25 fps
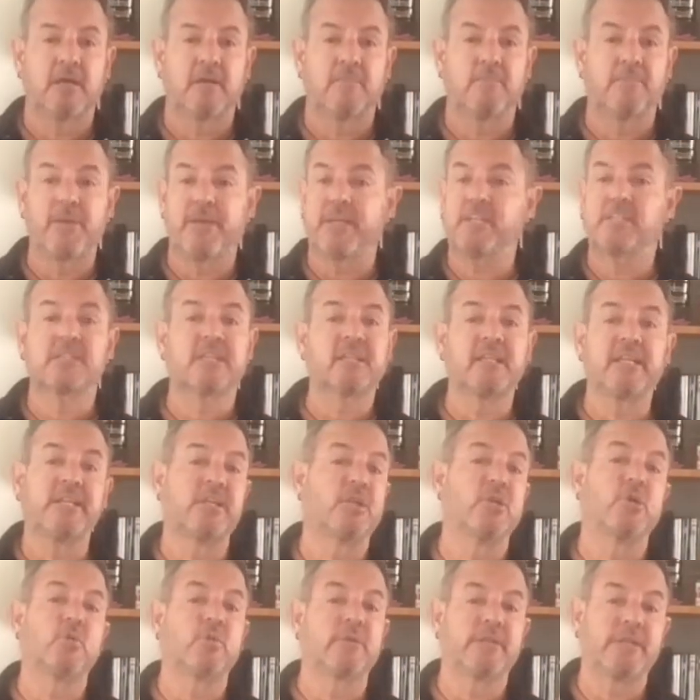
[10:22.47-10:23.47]
basically
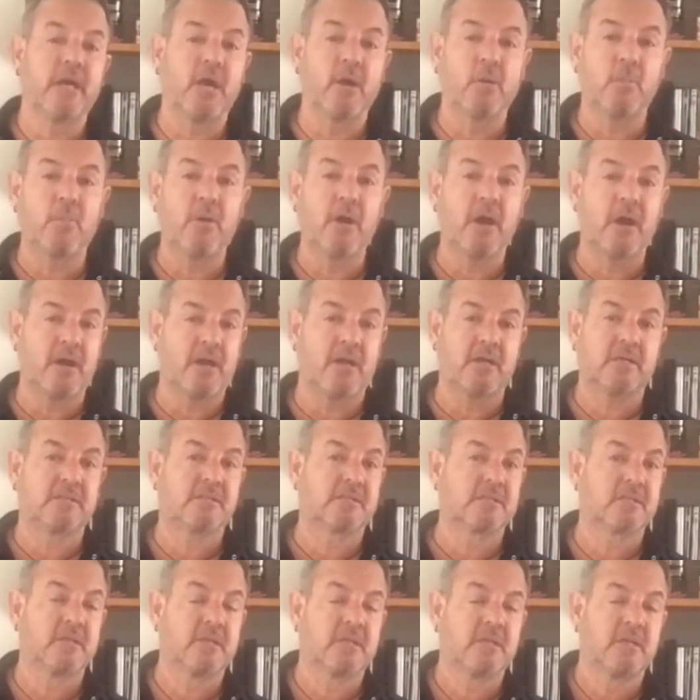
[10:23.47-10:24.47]
new without box,
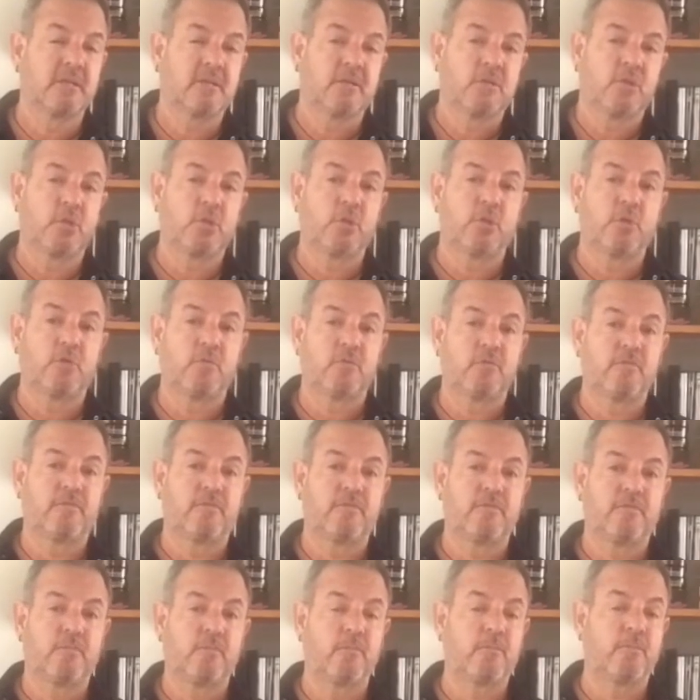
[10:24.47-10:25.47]
you know,
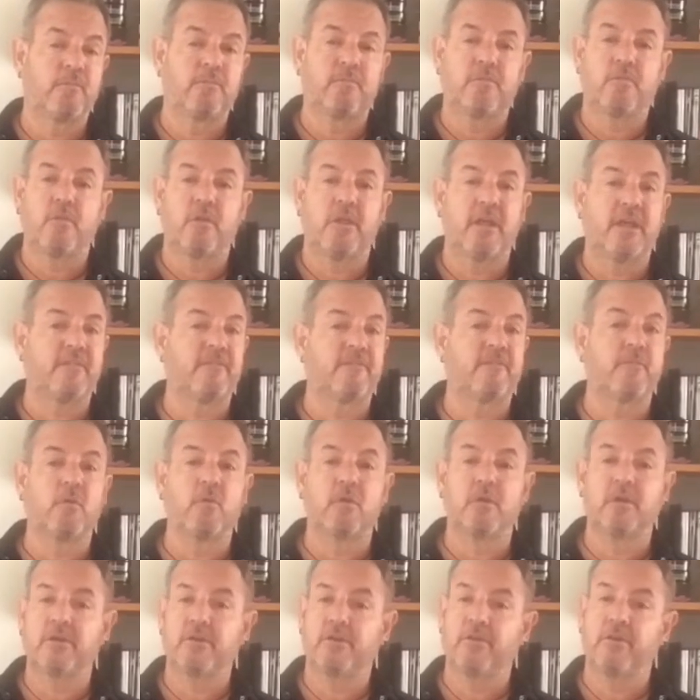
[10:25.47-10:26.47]
for like
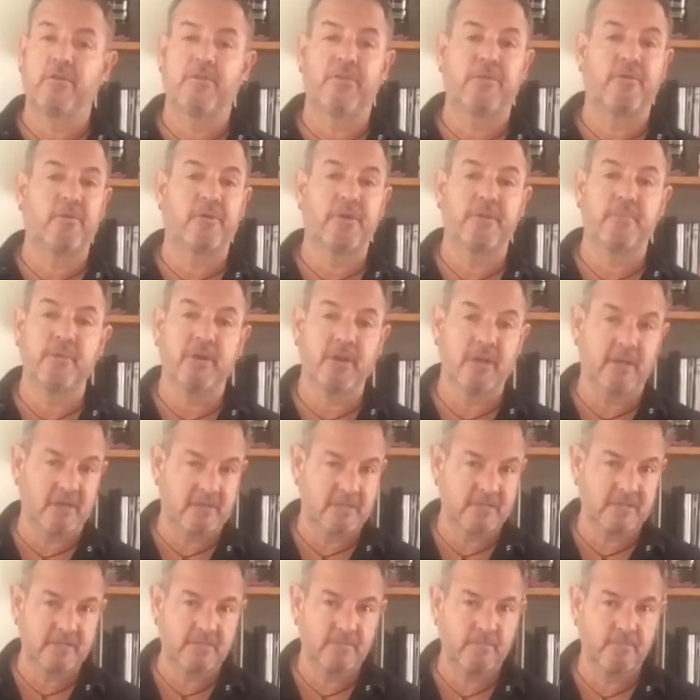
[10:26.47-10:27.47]
430 bucks.
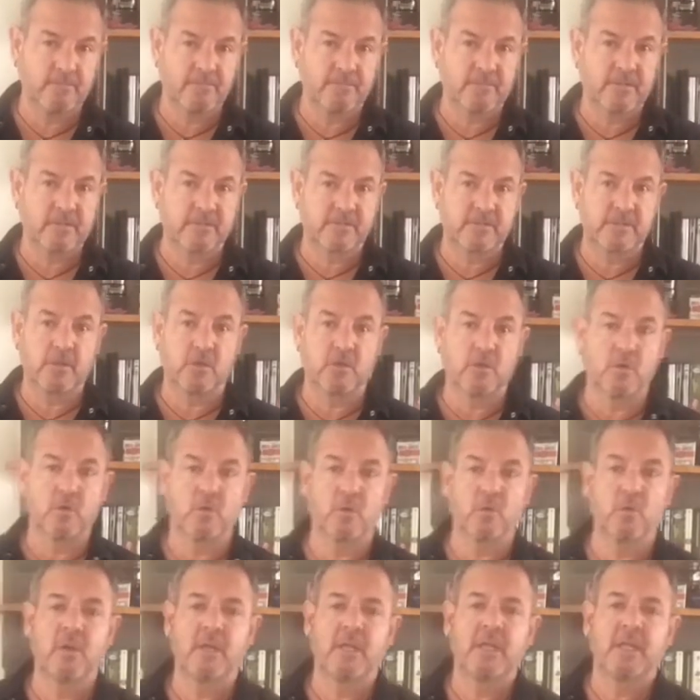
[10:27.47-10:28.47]

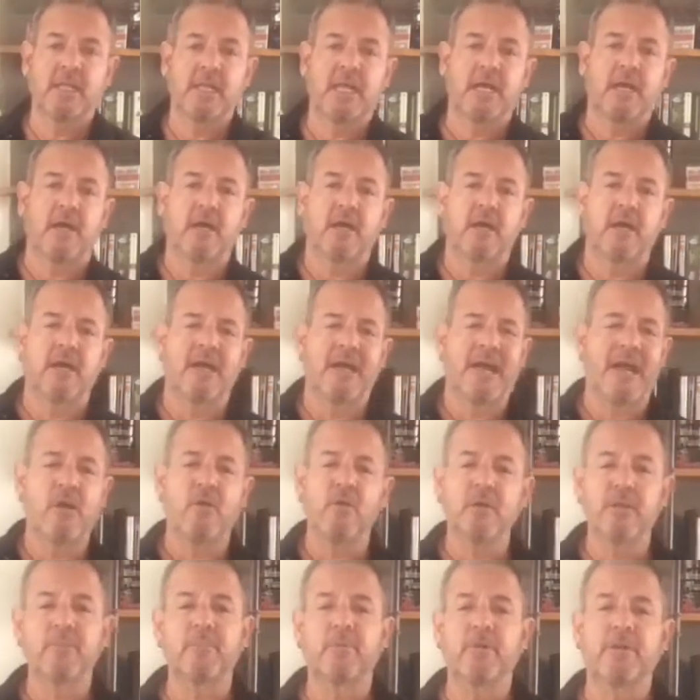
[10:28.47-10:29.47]
So I
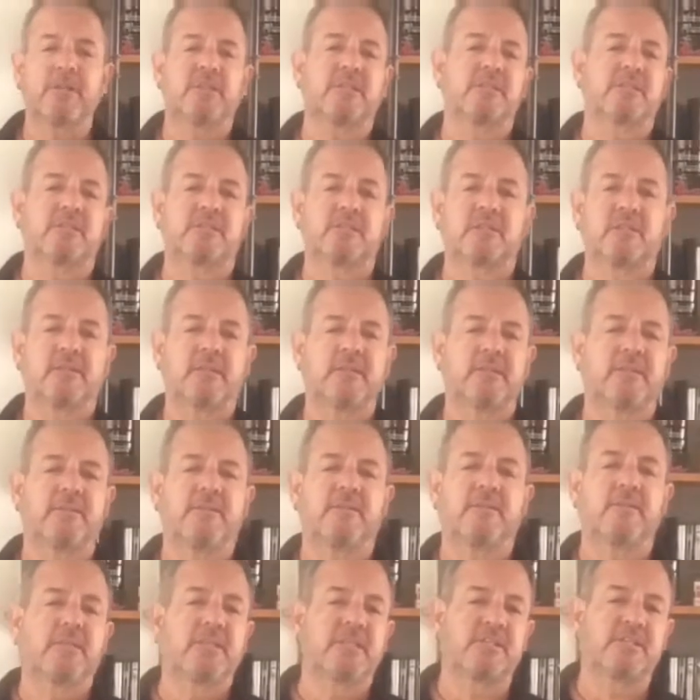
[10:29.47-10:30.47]
only bring this
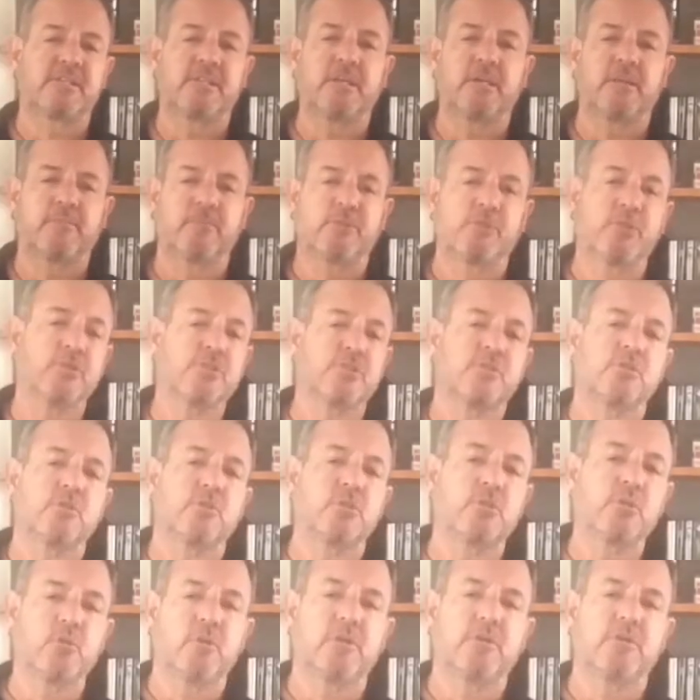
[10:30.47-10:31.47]
up just so
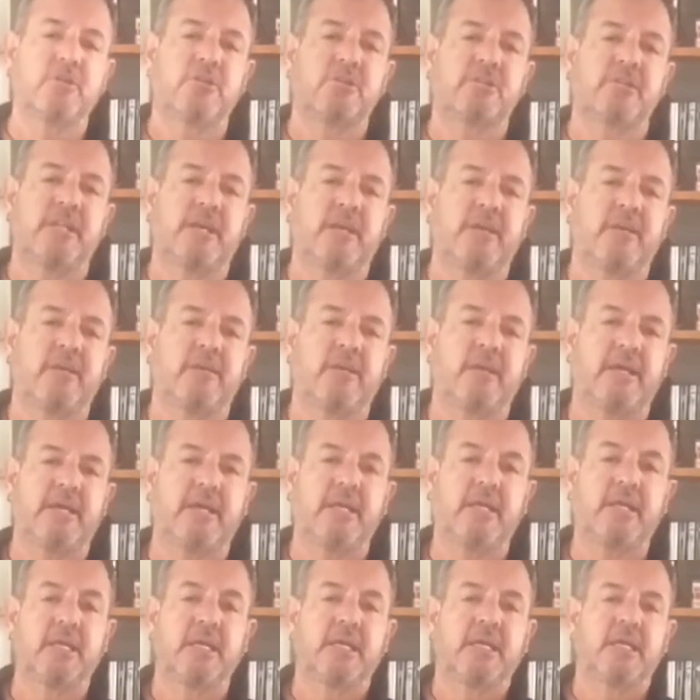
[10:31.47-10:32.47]
you understand, like,
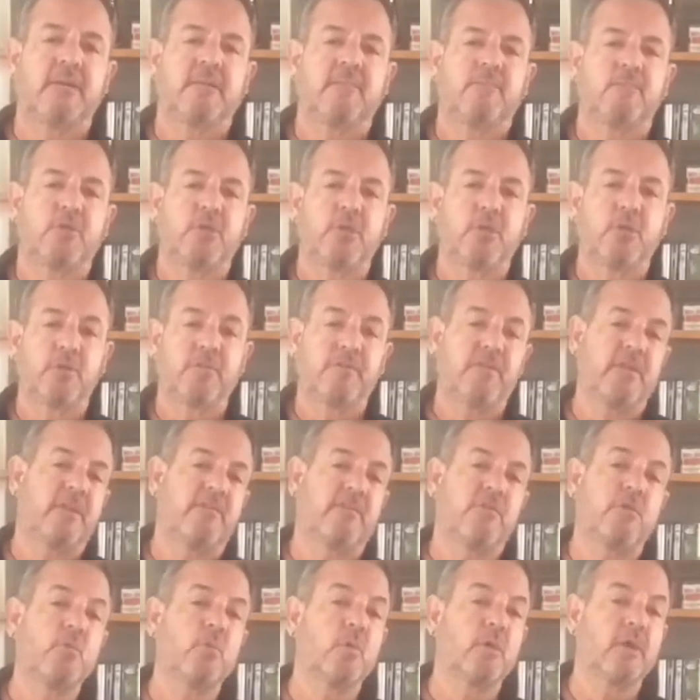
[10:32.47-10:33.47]
you know, if
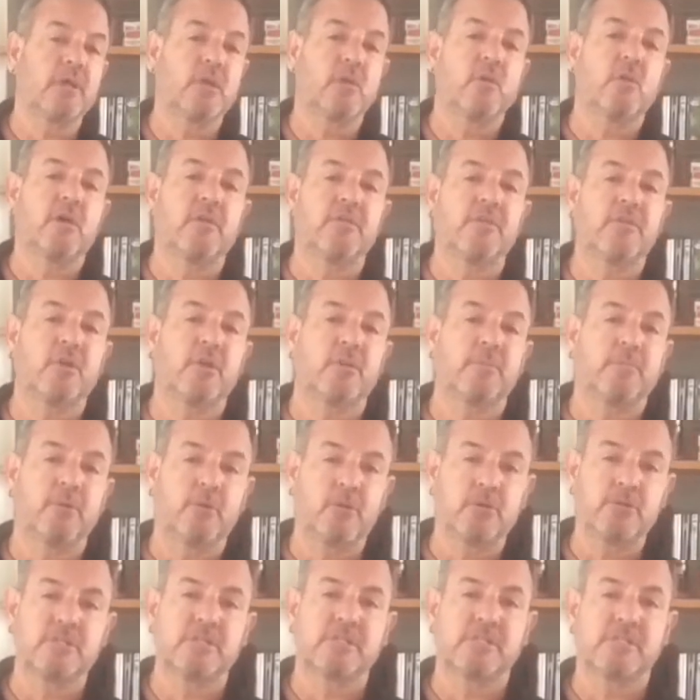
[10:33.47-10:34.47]
you want to go out there and
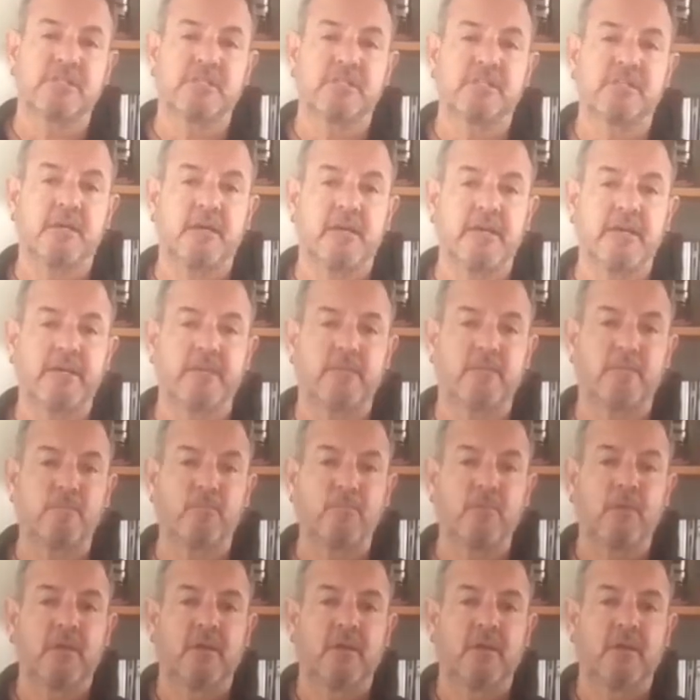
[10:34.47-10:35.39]
purchase this item,